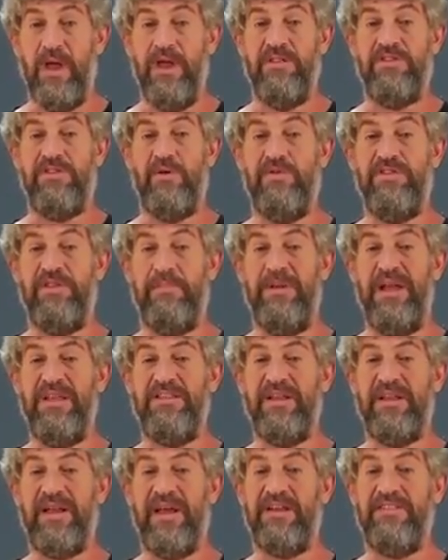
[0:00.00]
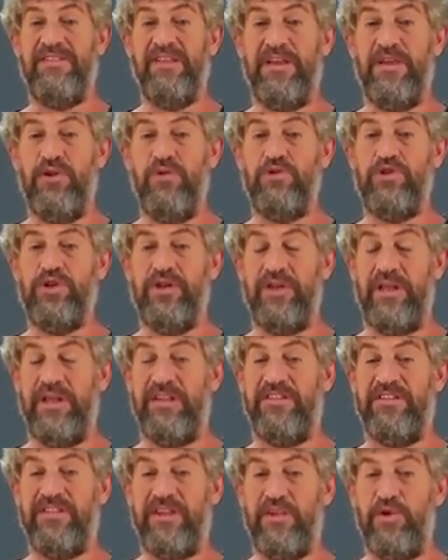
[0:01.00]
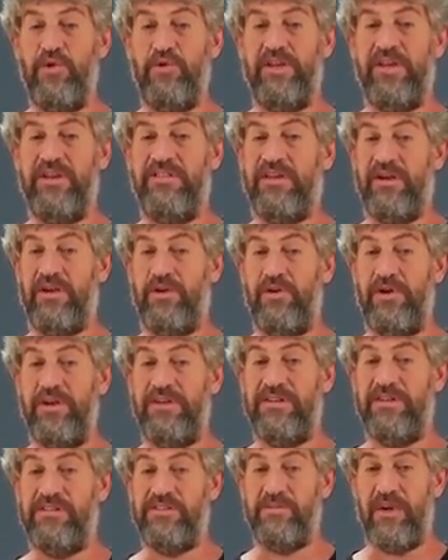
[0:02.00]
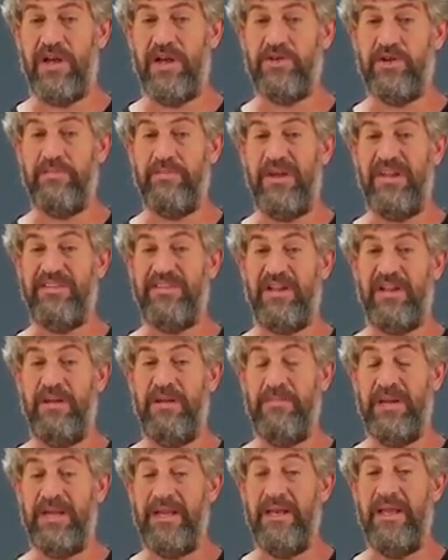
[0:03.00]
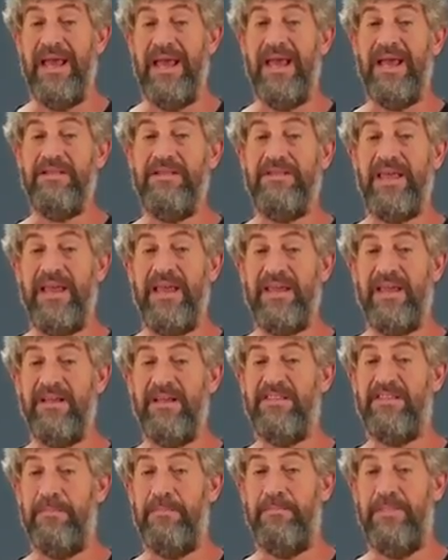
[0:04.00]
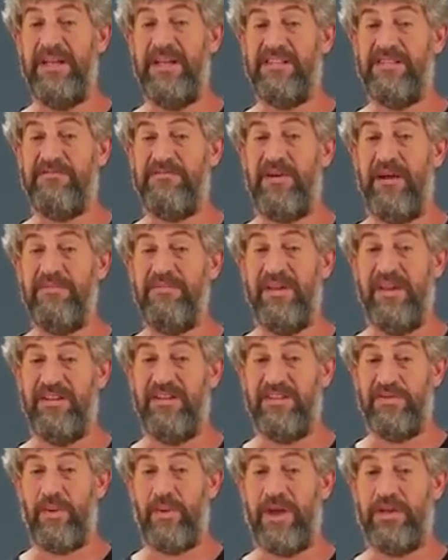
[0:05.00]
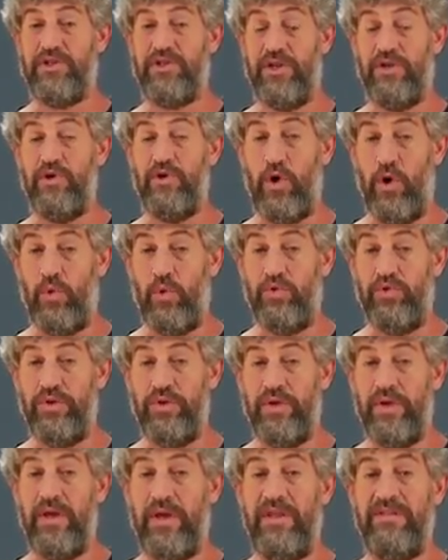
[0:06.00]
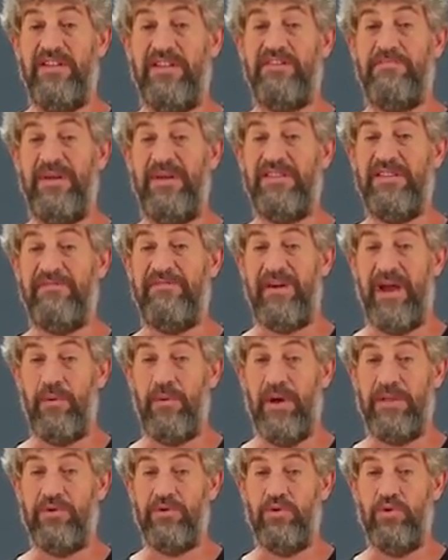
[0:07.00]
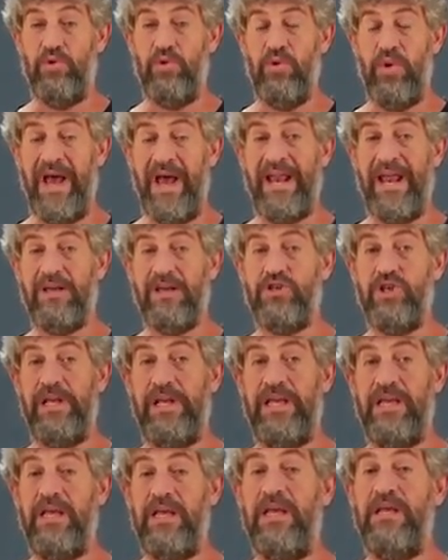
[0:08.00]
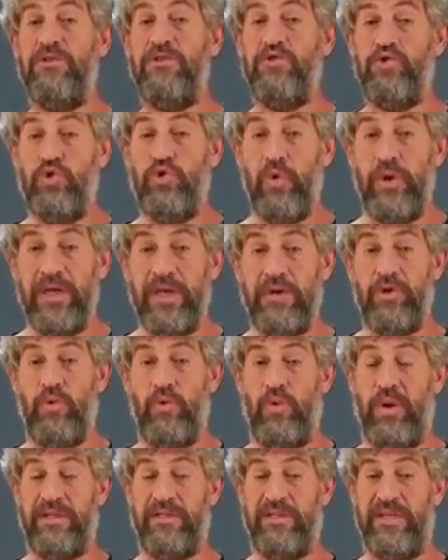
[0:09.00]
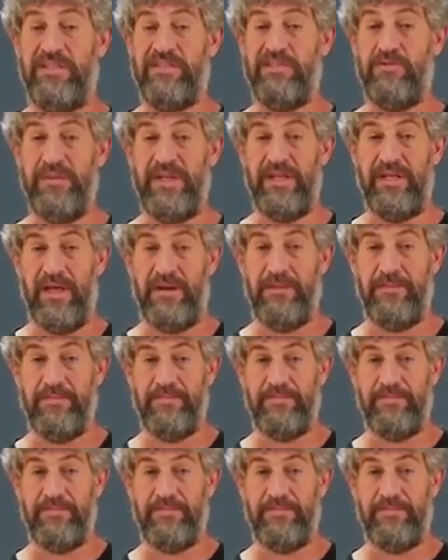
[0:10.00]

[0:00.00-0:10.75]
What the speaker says: So the basic execution, executing the current instruction basically means taking the bits from the instruction code that specify what to do and actually doing what needs to be done.